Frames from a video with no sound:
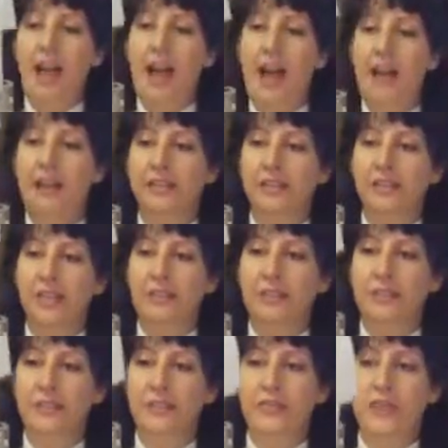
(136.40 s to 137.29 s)
glass, and
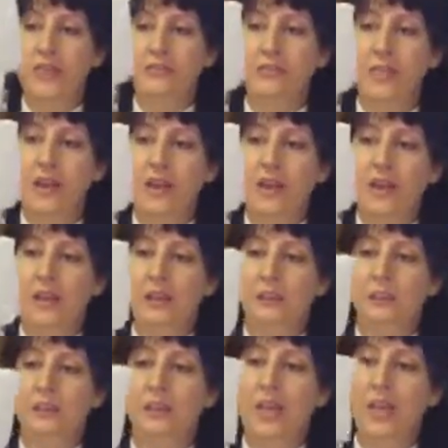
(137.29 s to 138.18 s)
I've fit my
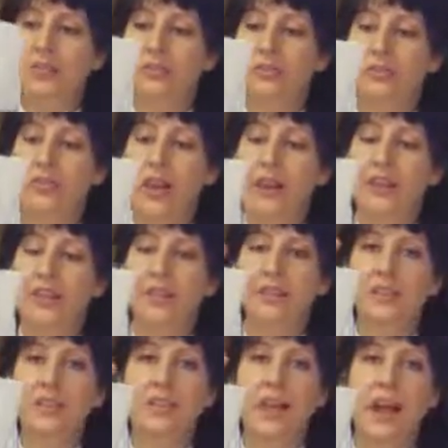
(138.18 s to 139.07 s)
pastry bag
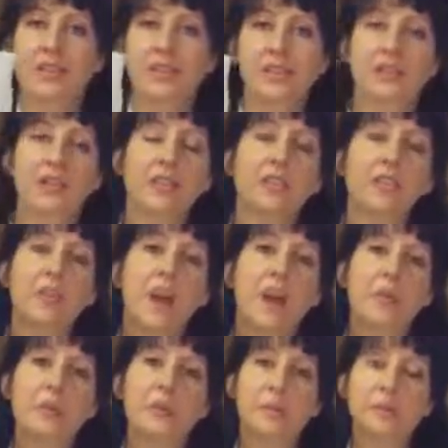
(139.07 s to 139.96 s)
in the glass, and that just
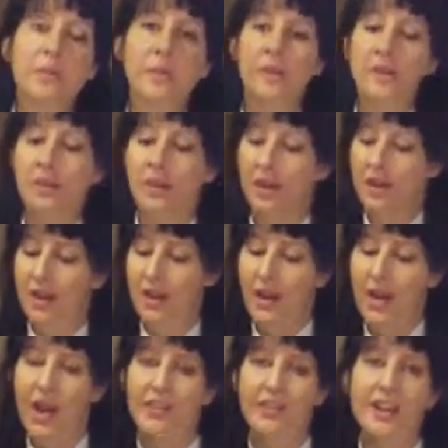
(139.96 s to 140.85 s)
helps me
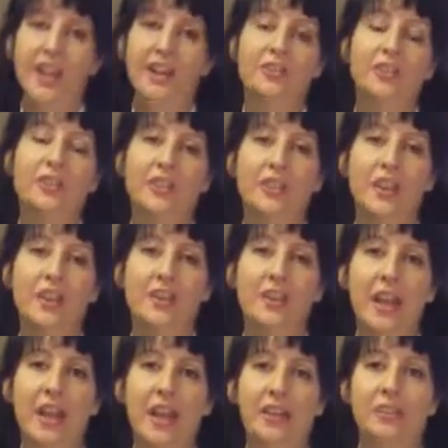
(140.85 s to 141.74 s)
have an extra set
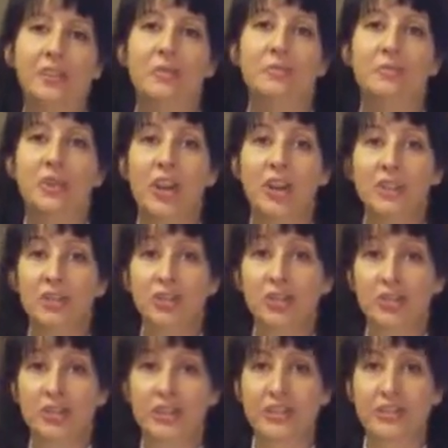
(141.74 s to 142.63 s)
of hands when I'm trying to
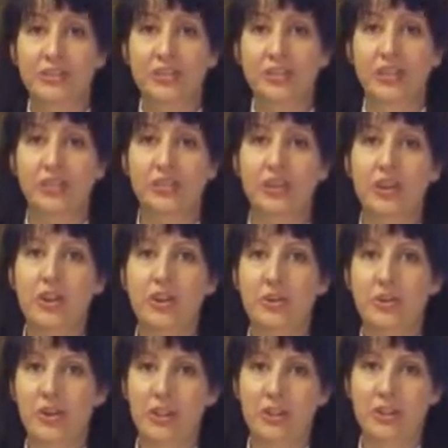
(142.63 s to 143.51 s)
transfer the
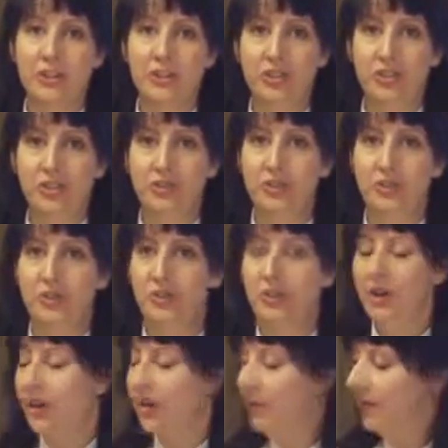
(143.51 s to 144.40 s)
dough into
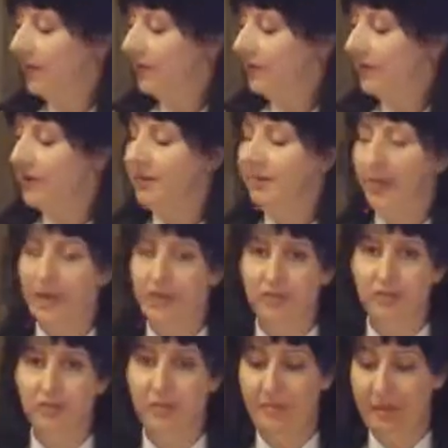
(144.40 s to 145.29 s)
the
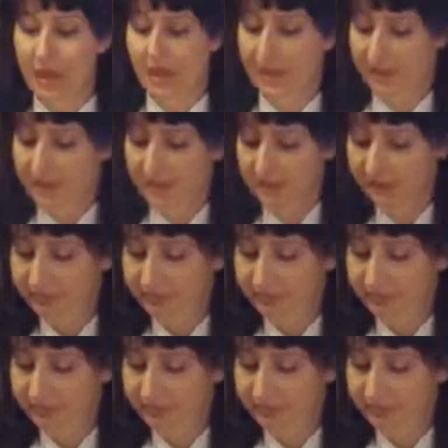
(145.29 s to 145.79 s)
pastry bag.